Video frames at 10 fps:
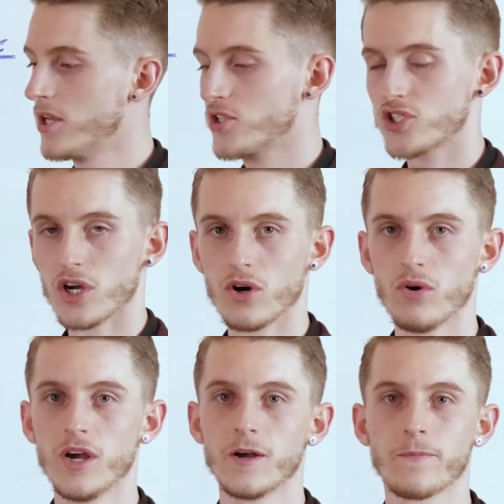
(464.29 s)

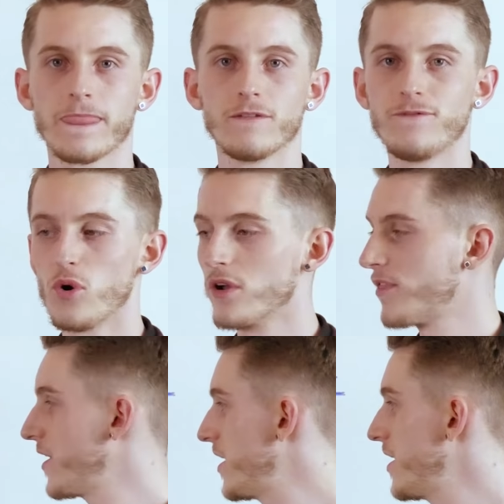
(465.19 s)
So for
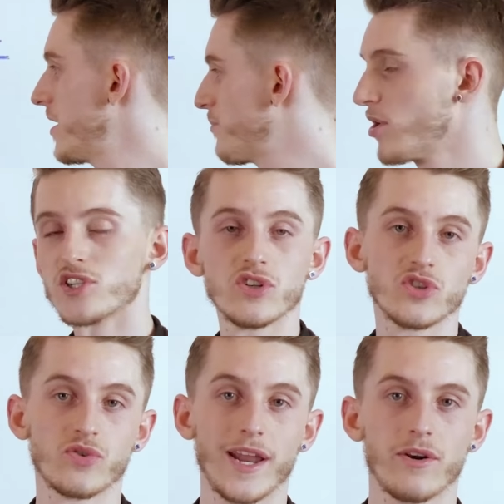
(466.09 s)
the personal
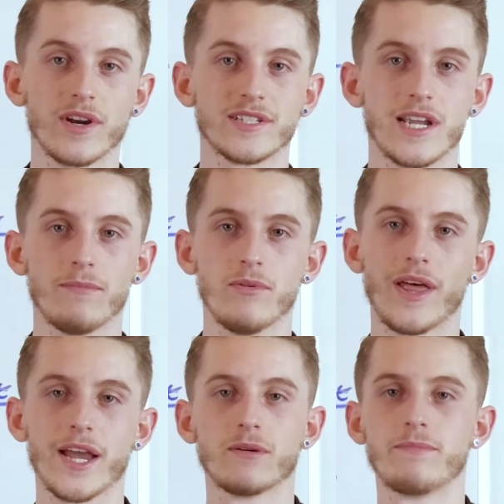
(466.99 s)
trainer example,
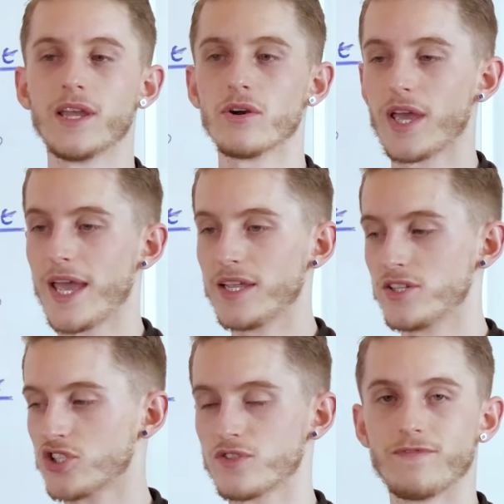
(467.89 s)
that could be, okay,
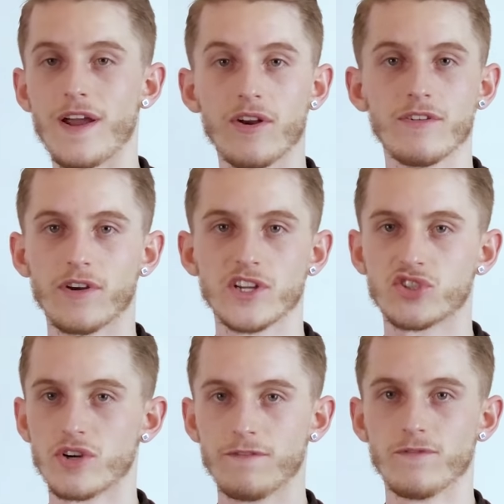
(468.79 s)
just very, very
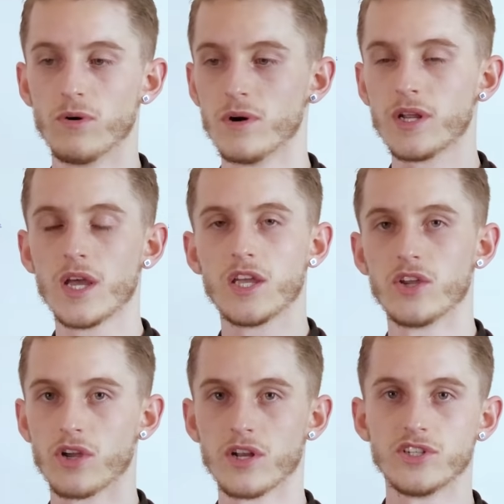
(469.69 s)
straightforward.
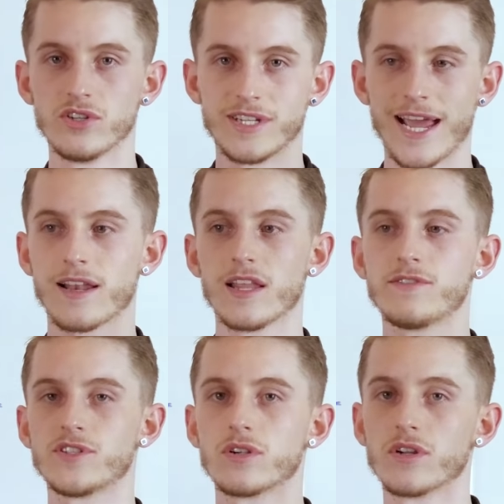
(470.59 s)
You're going to do
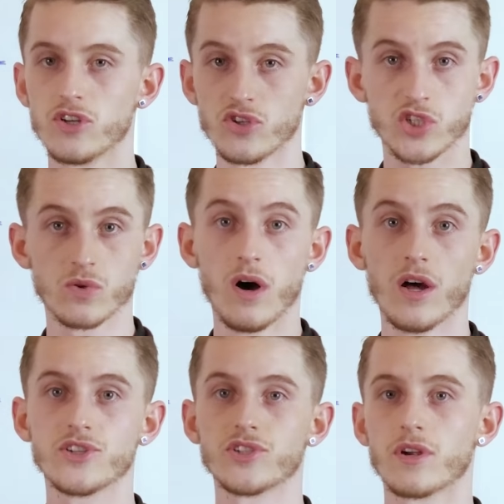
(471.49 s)
deadlifts, you're going to do
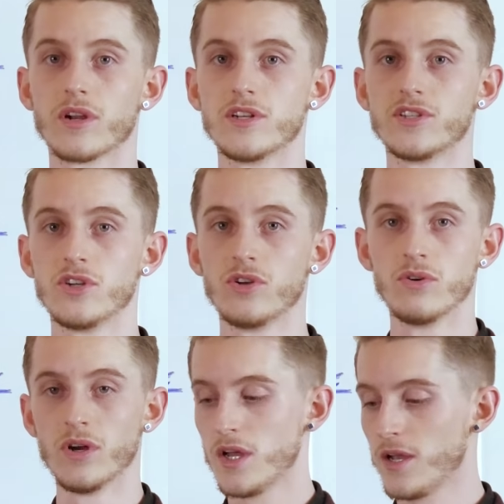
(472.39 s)
squats, you're going to
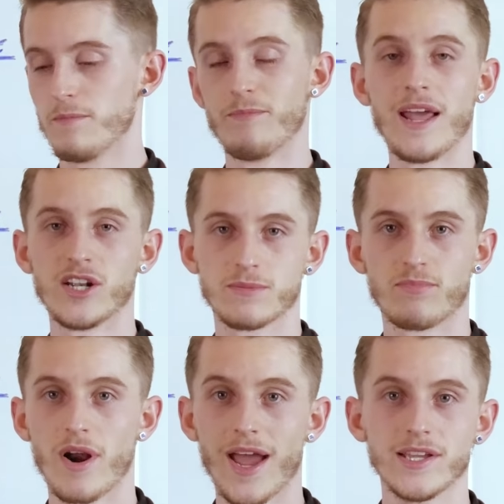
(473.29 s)
do bench
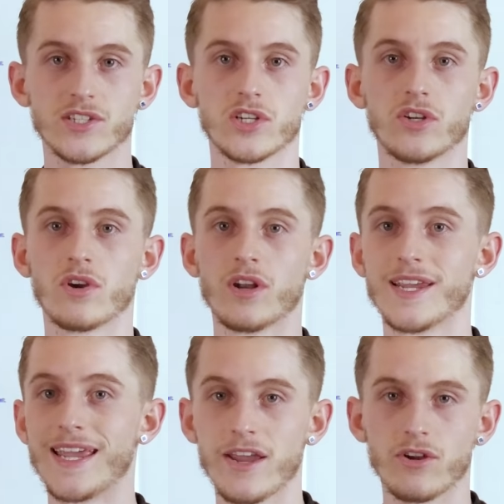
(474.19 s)
press, you're going to
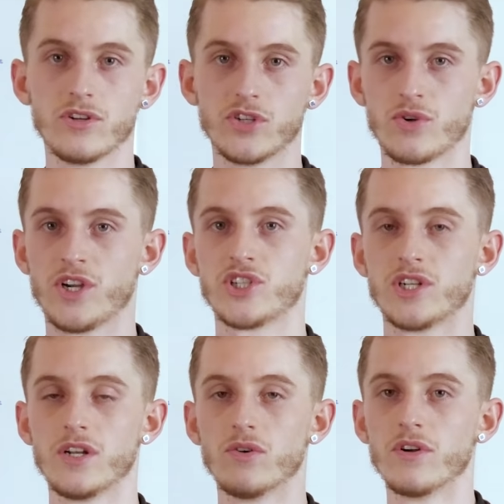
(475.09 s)
get your nutrition
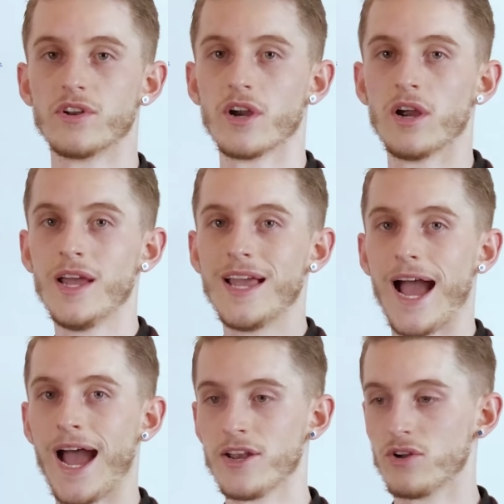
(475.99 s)
in order,
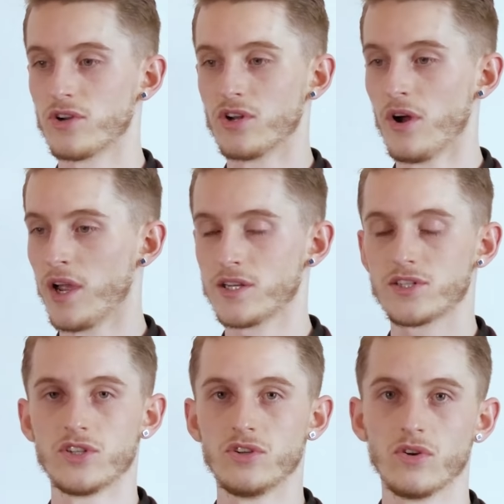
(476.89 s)
and you're going
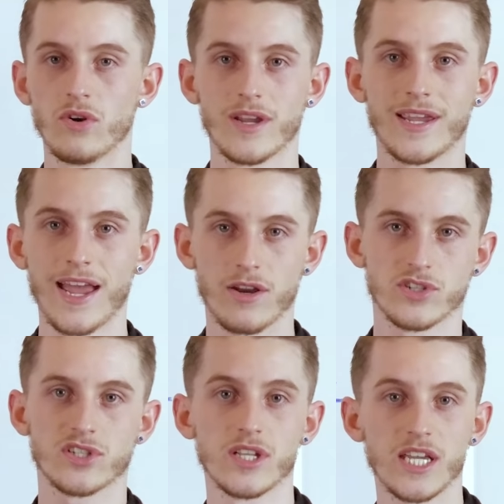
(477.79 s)
to get your
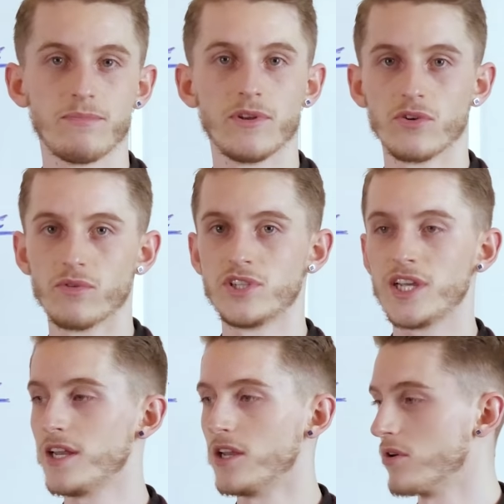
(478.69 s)
sleep and your
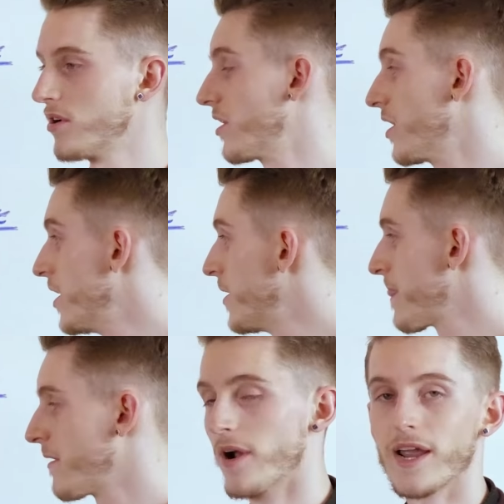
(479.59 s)
routine in order,
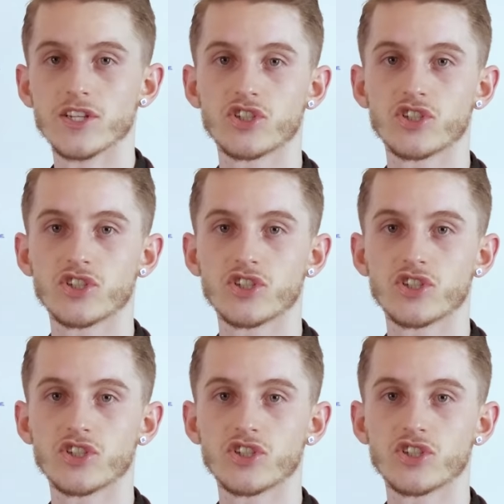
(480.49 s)
right?